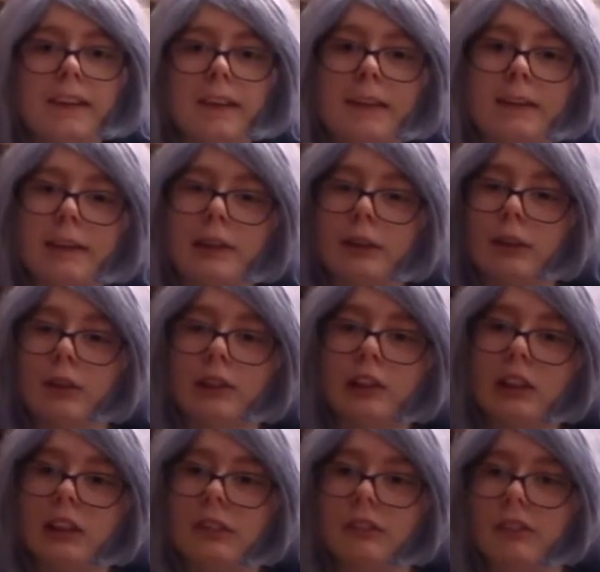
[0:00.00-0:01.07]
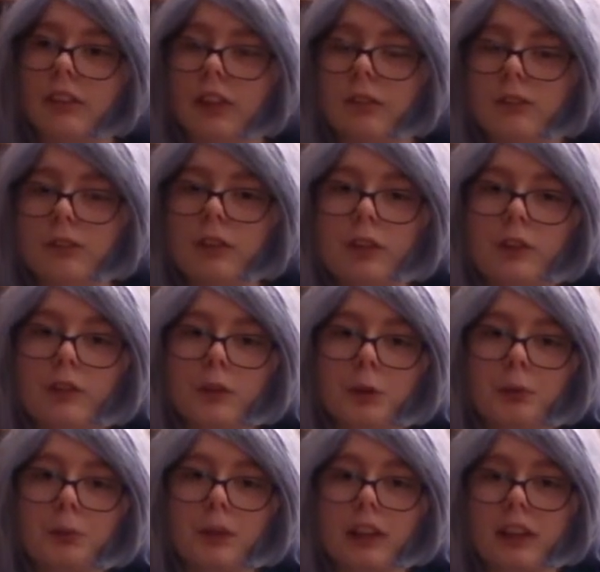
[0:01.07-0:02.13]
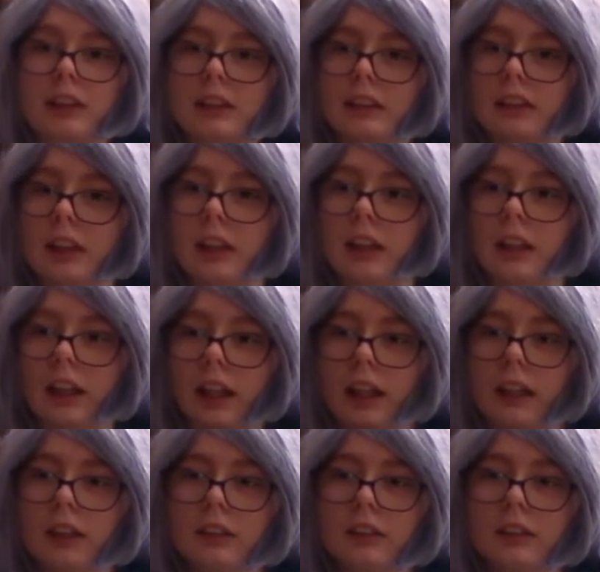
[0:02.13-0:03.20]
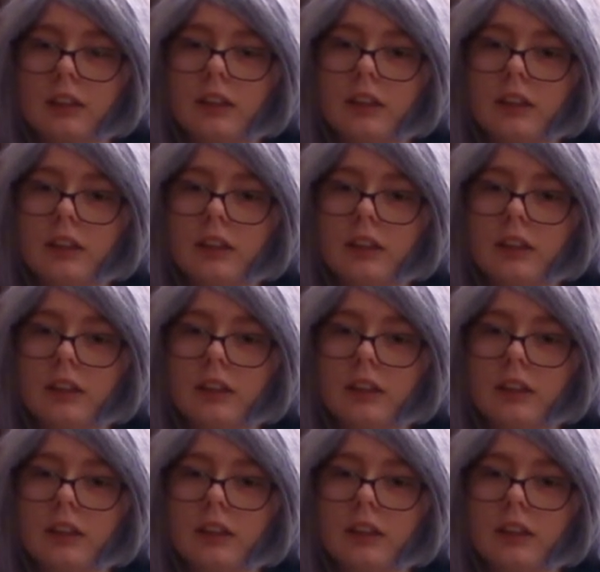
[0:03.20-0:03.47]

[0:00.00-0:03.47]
and they don't leave enough wiggle room because they can,